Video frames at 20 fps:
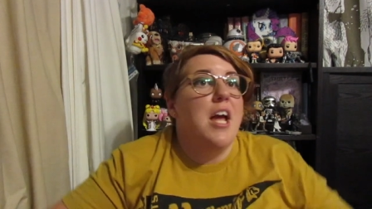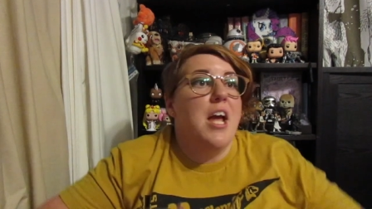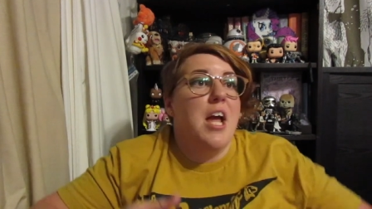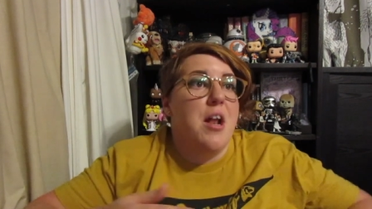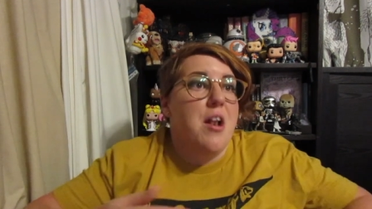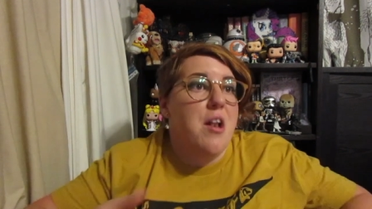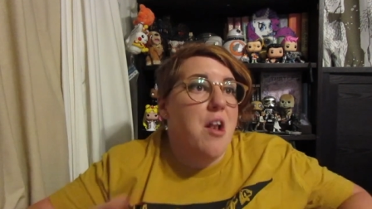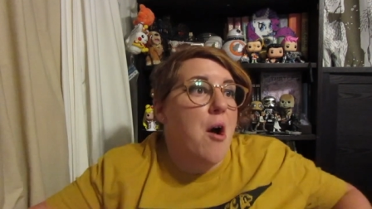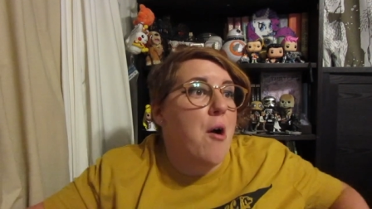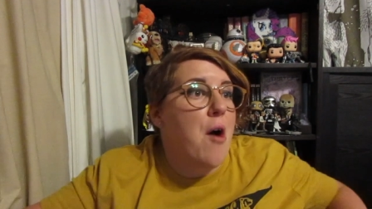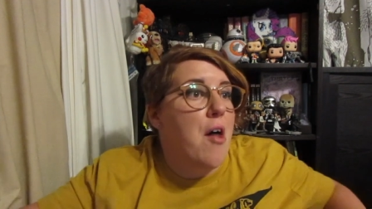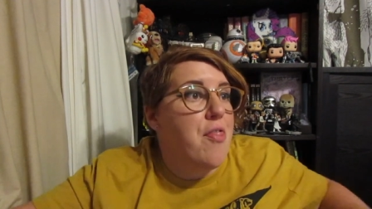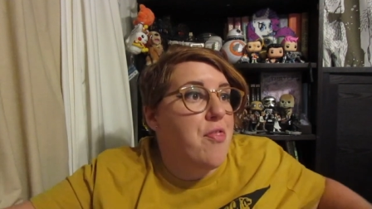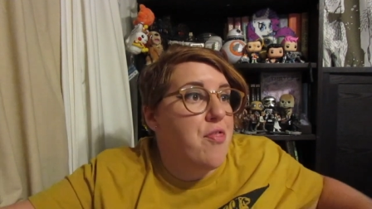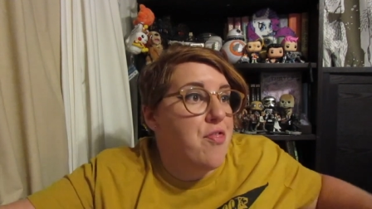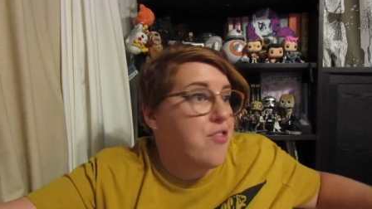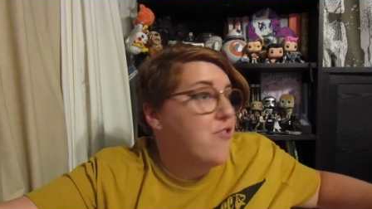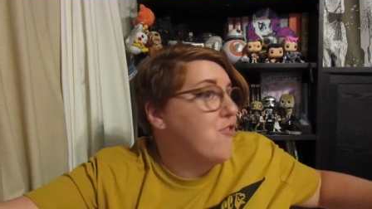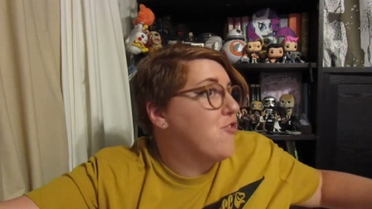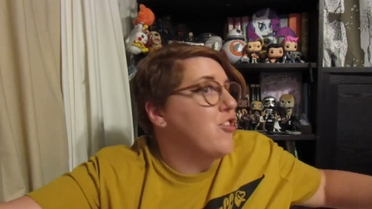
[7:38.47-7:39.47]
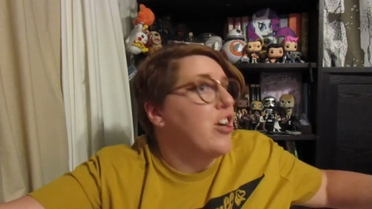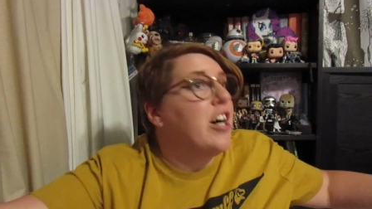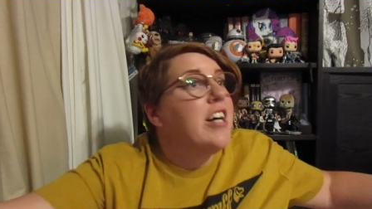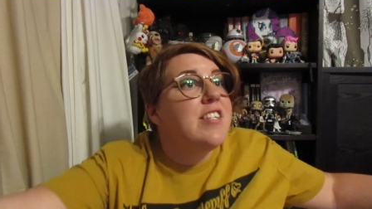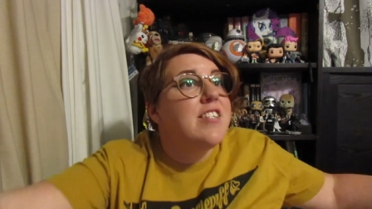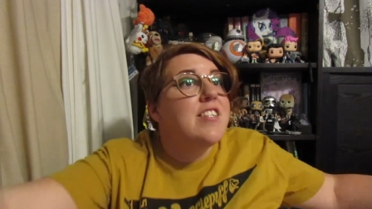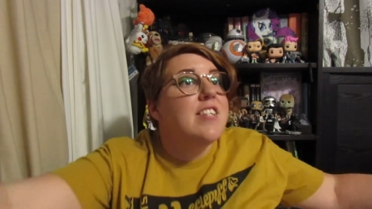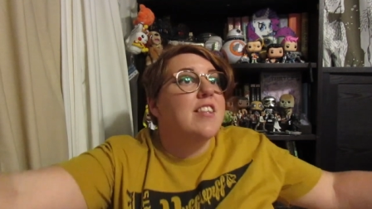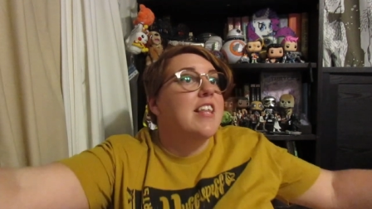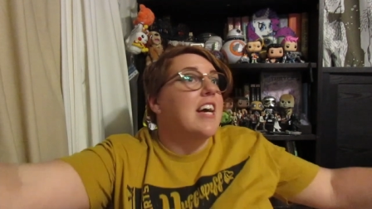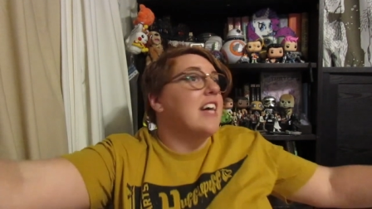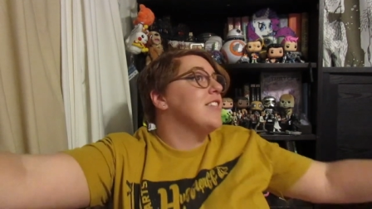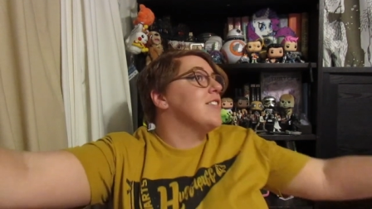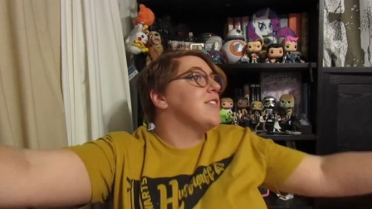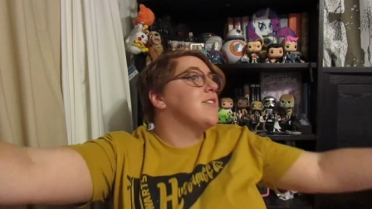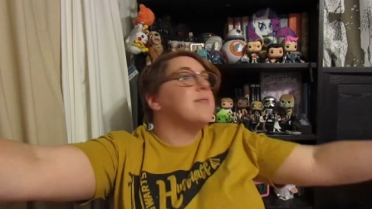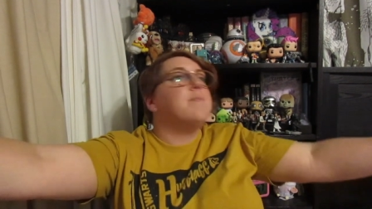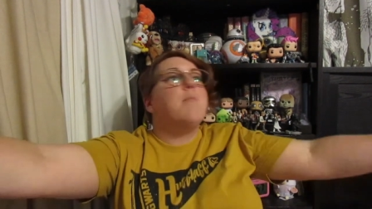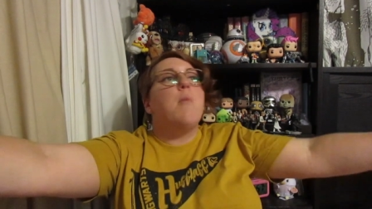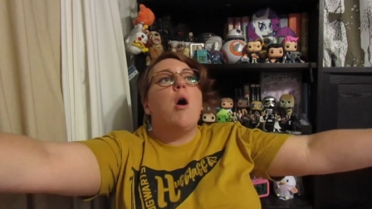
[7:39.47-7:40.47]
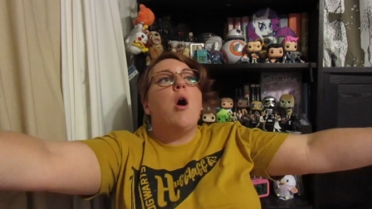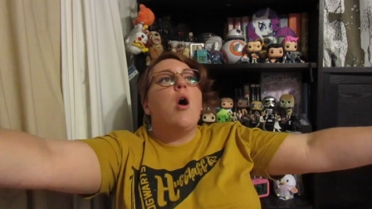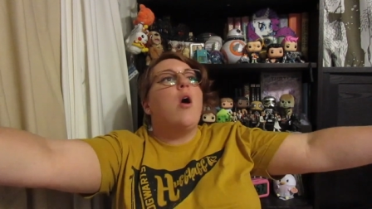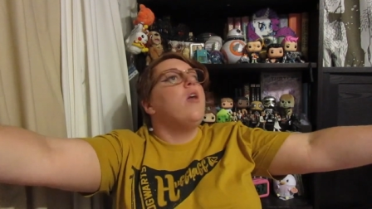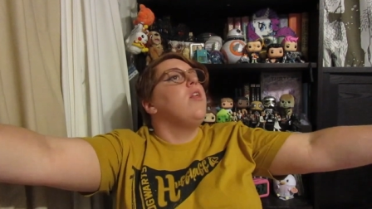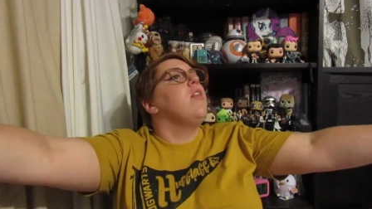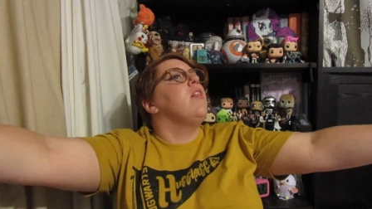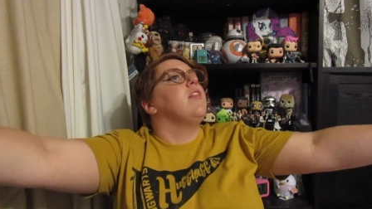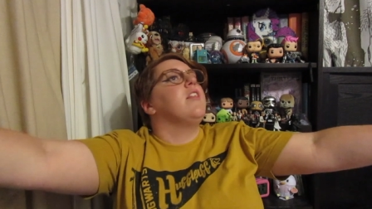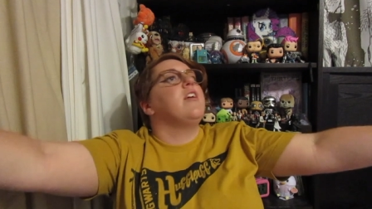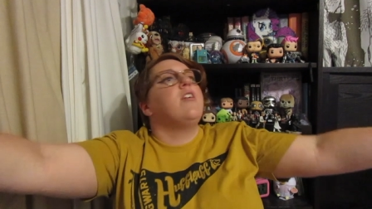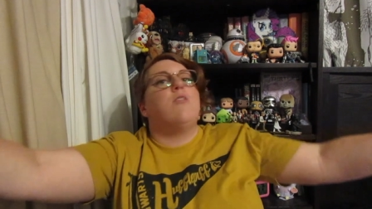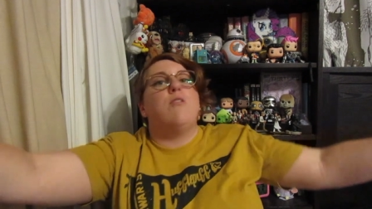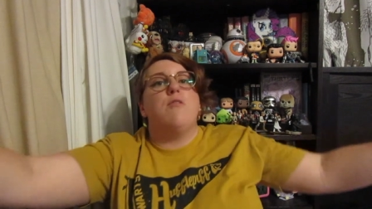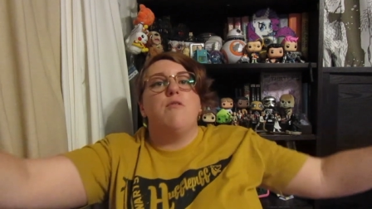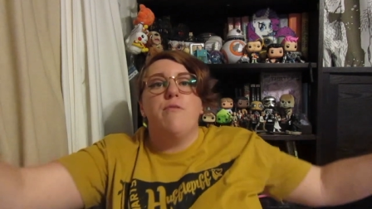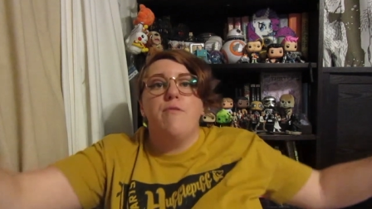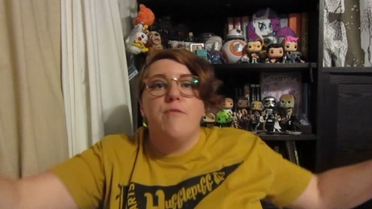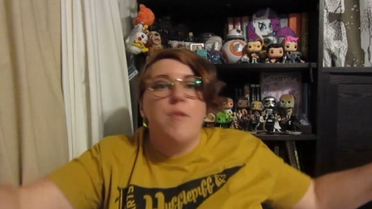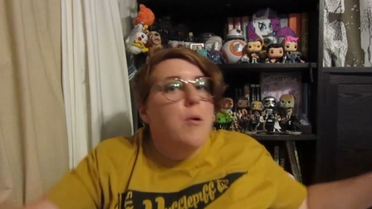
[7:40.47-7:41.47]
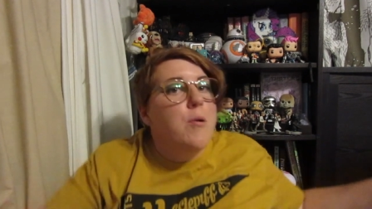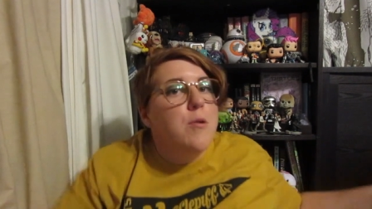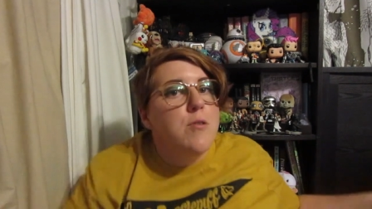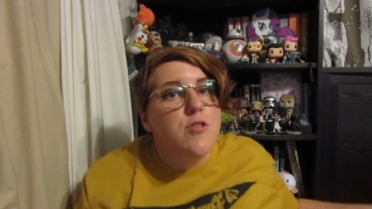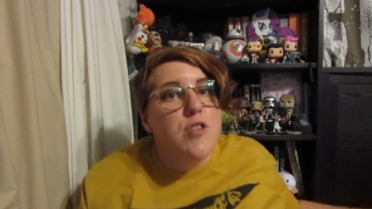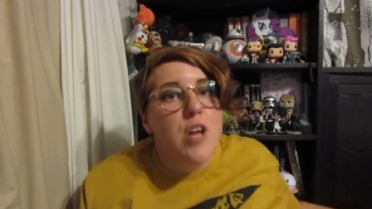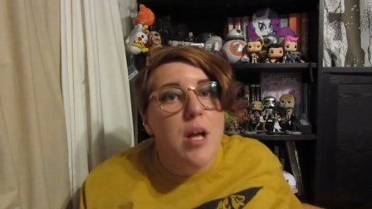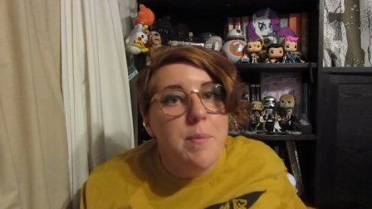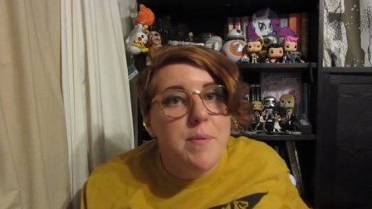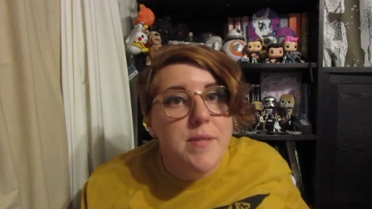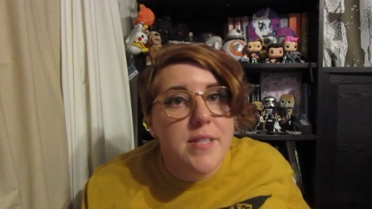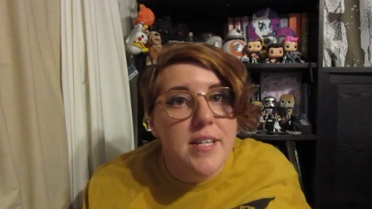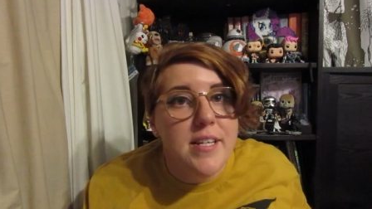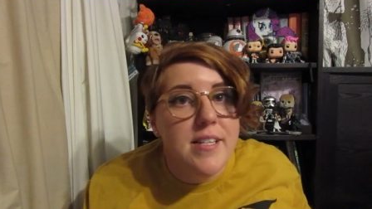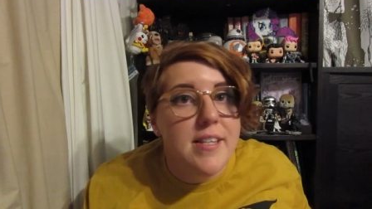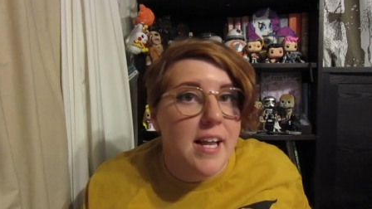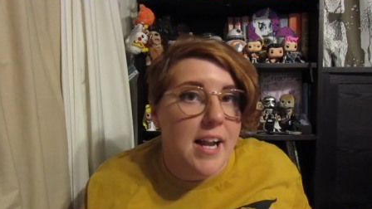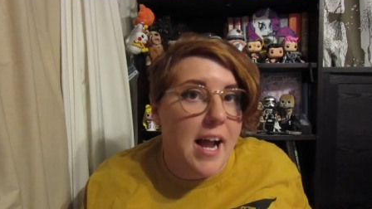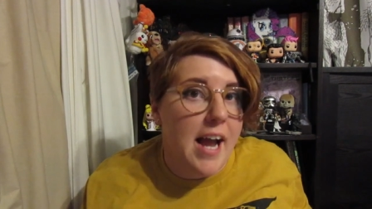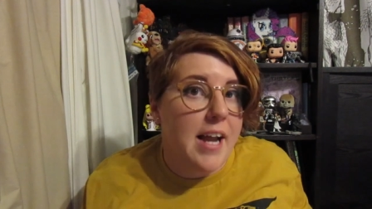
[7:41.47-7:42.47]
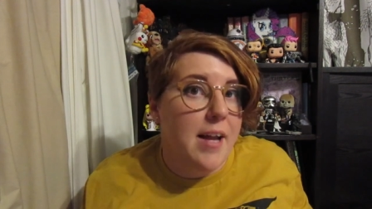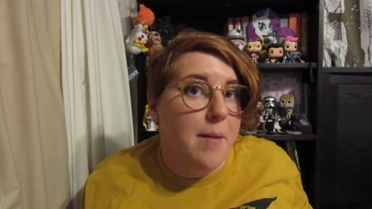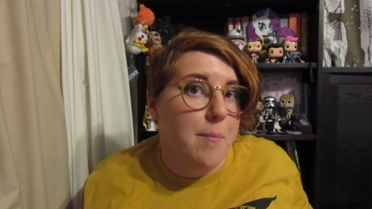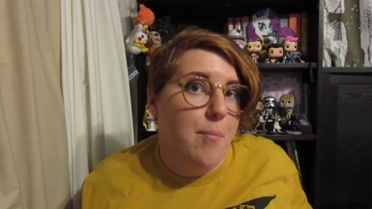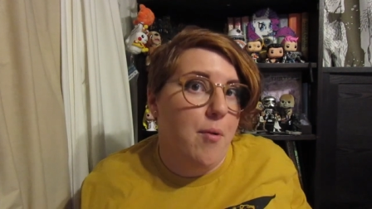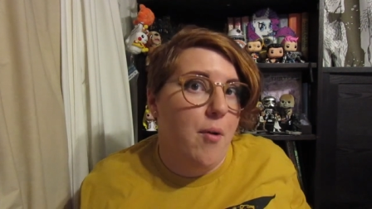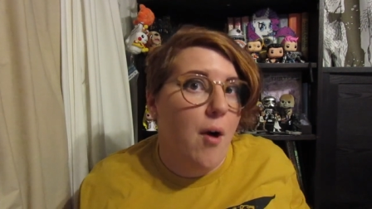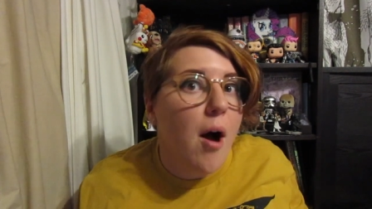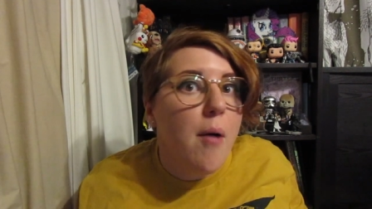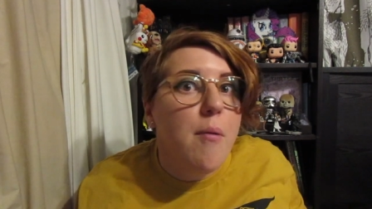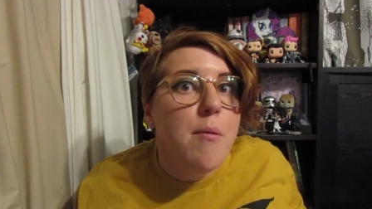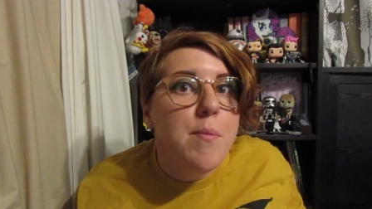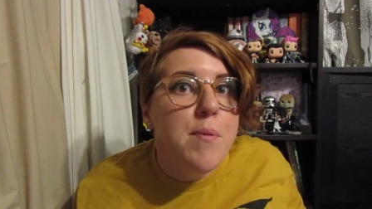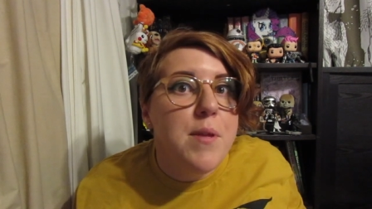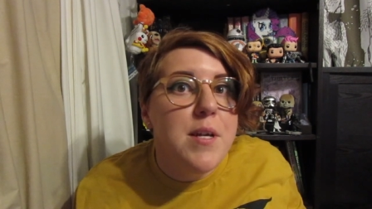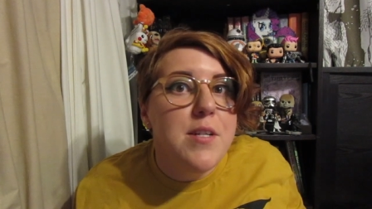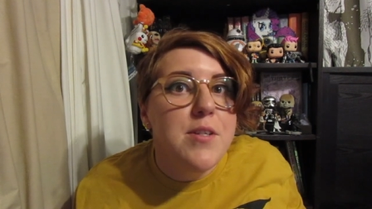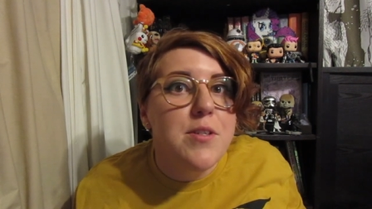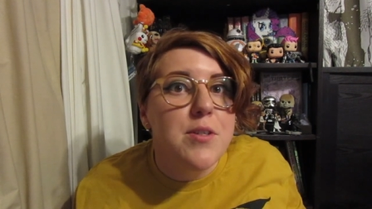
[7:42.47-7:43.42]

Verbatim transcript: And just that small little Photoshop scene that I could probably